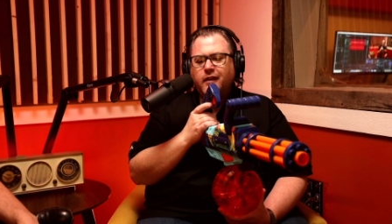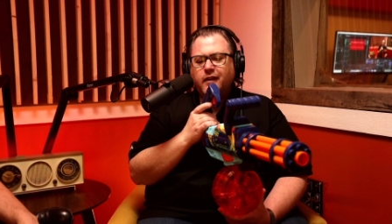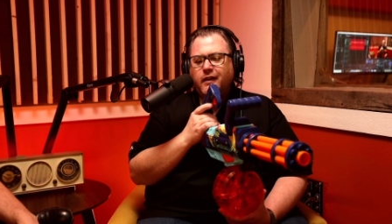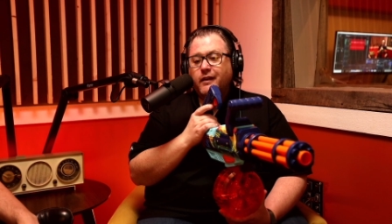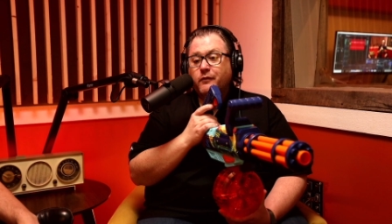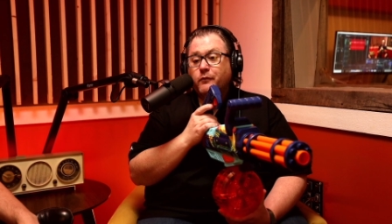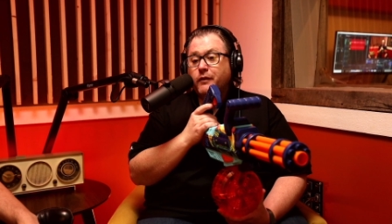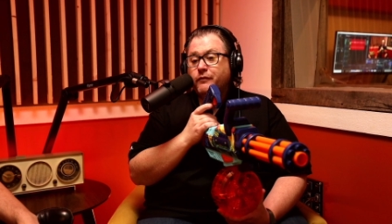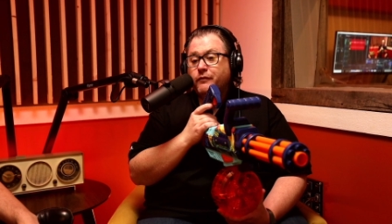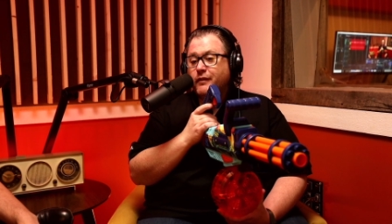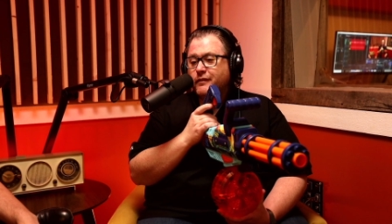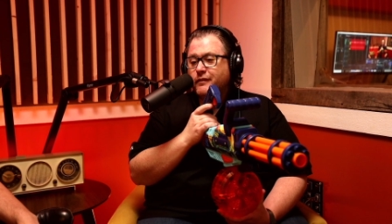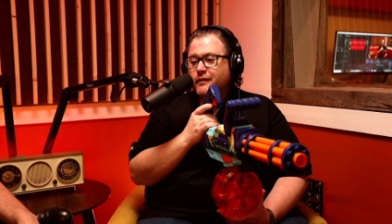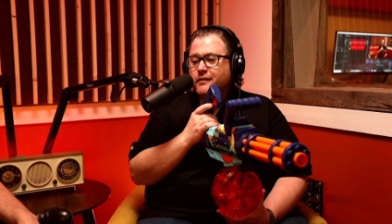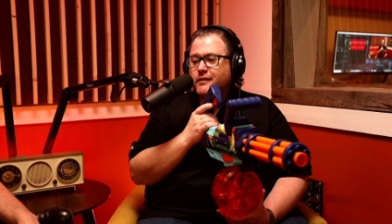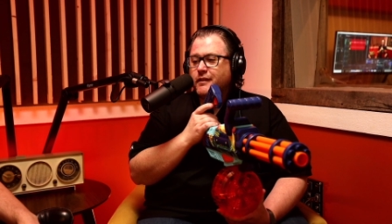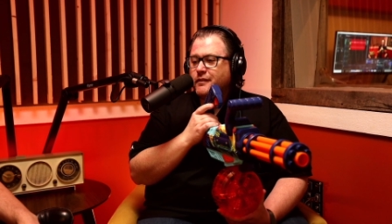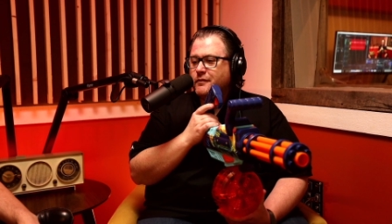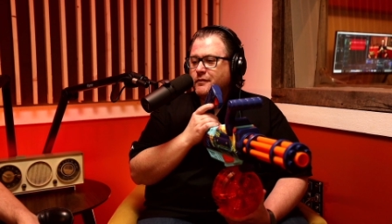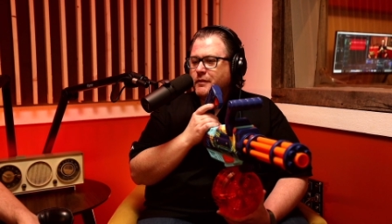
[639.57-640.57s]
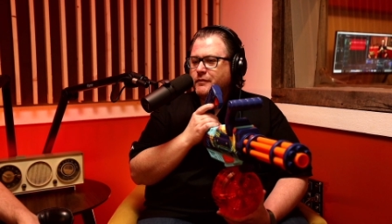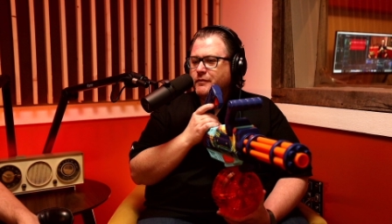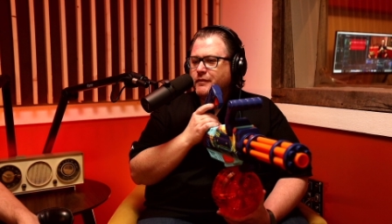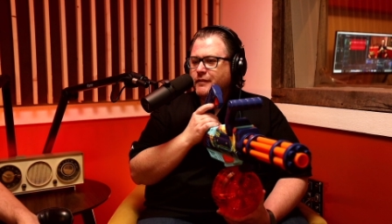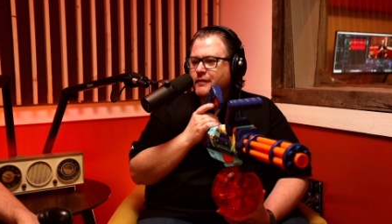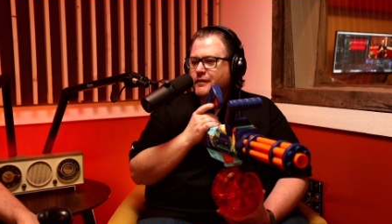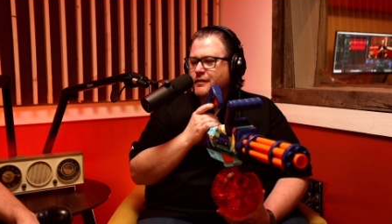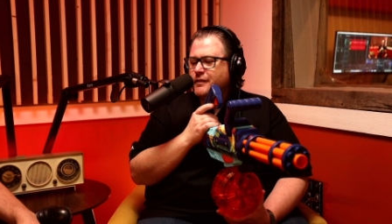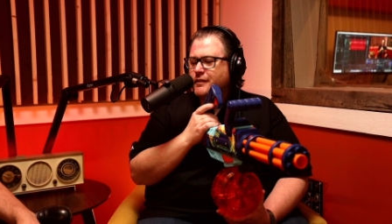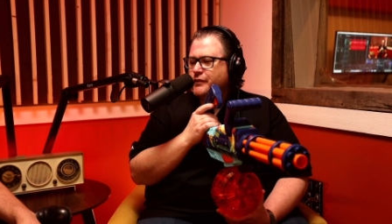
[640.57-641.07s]
And we've done this in
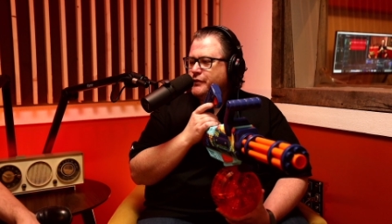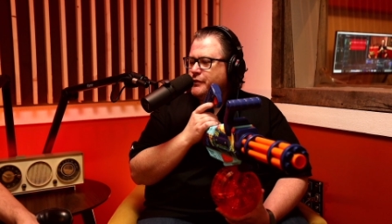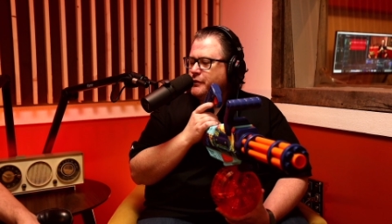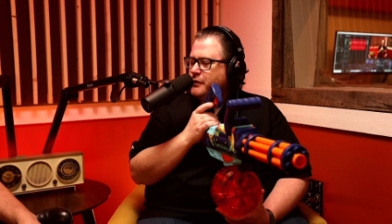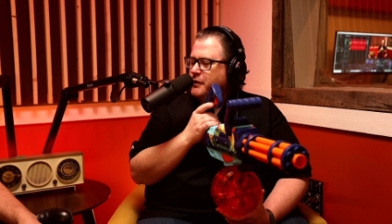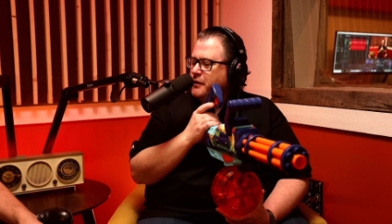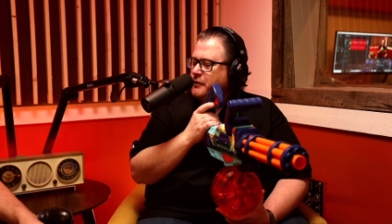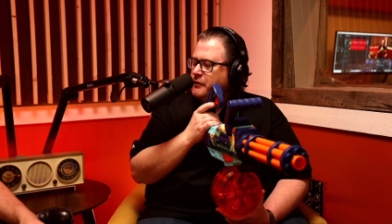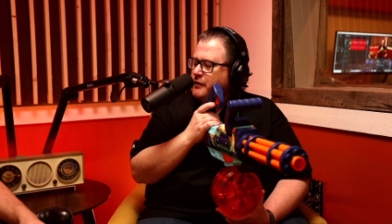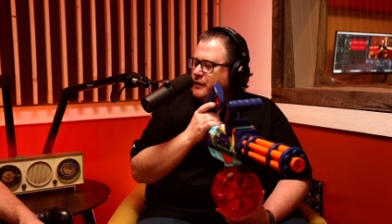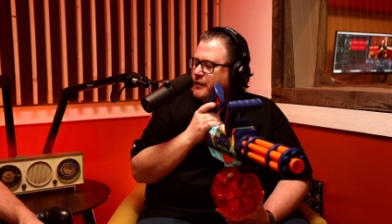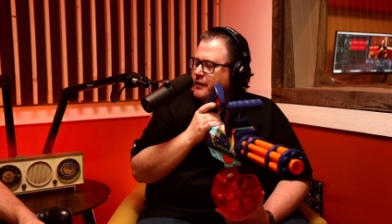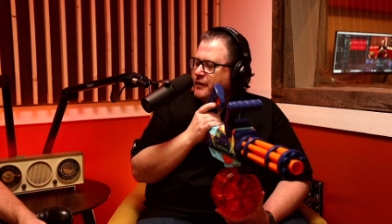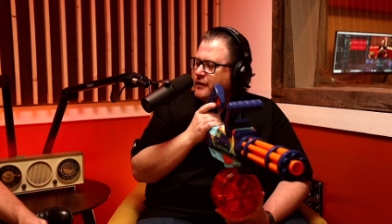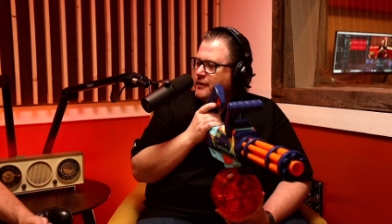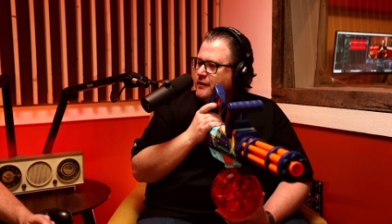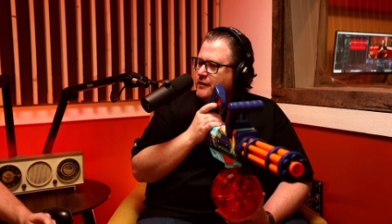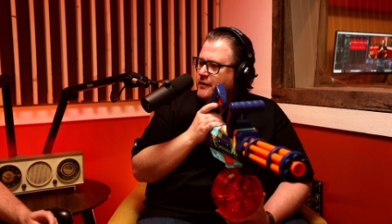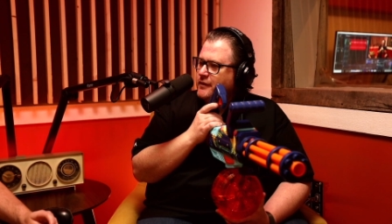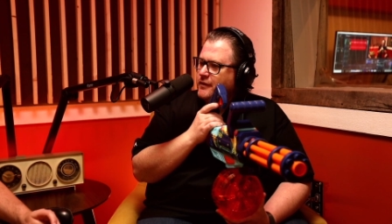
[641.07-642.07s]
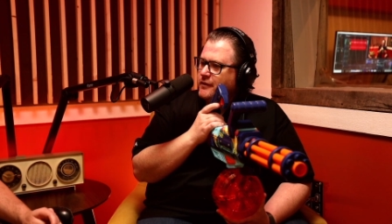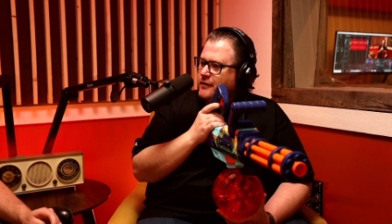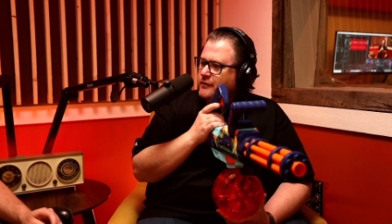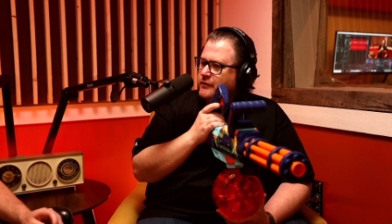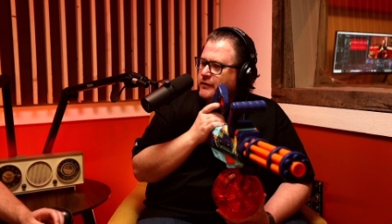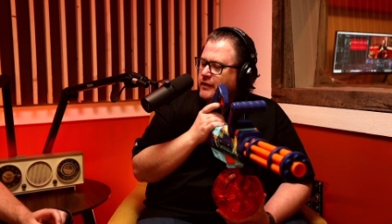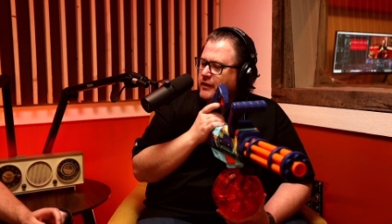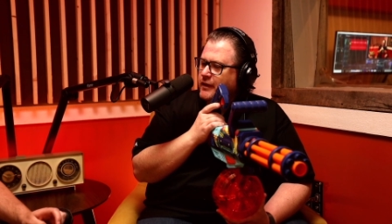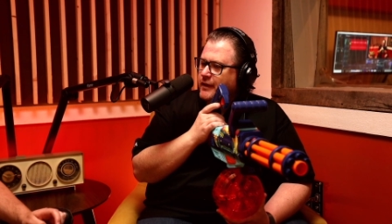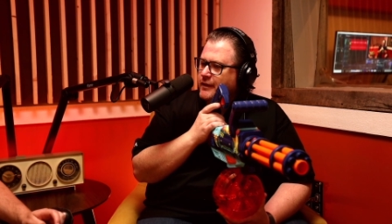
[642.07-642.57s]
the studio with the
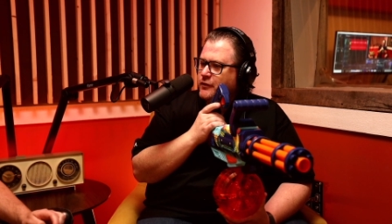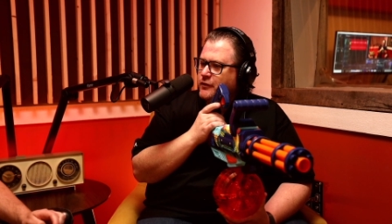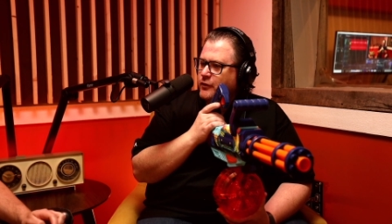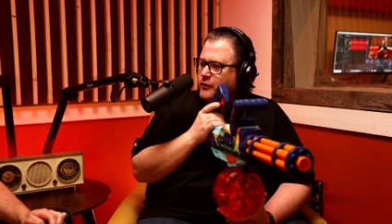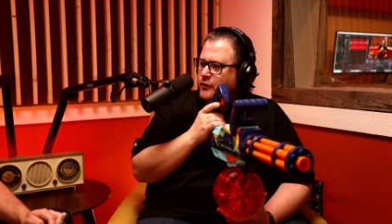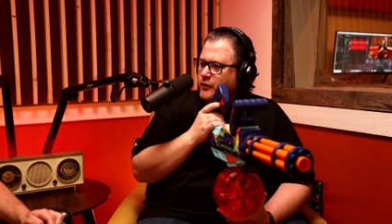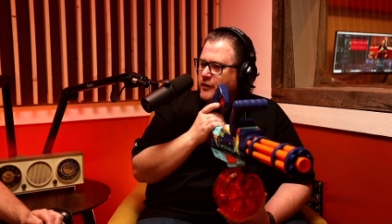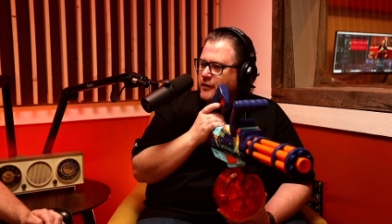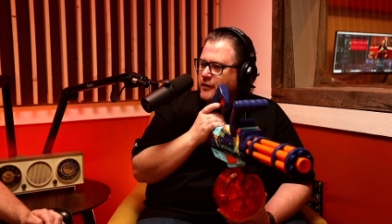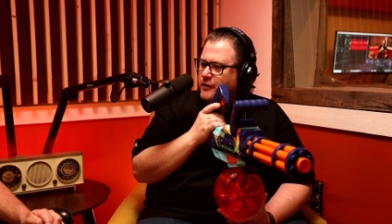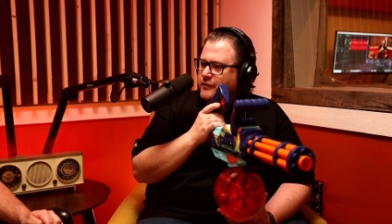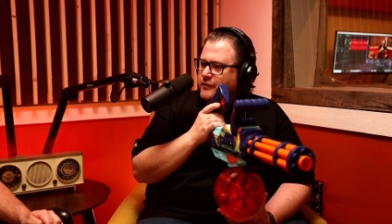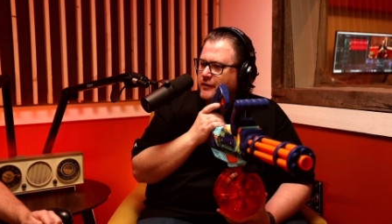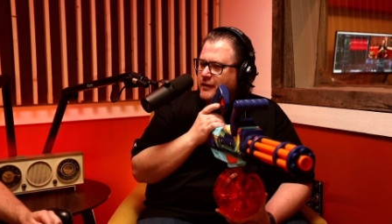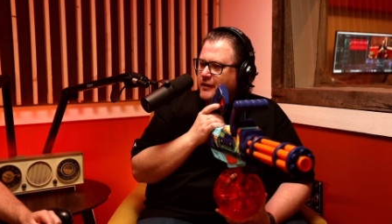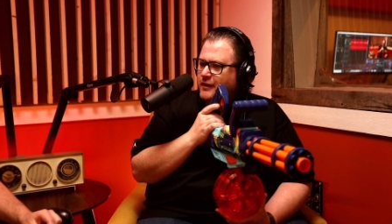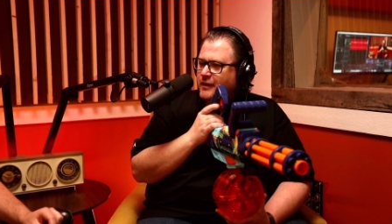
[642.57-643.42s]
lights turned off,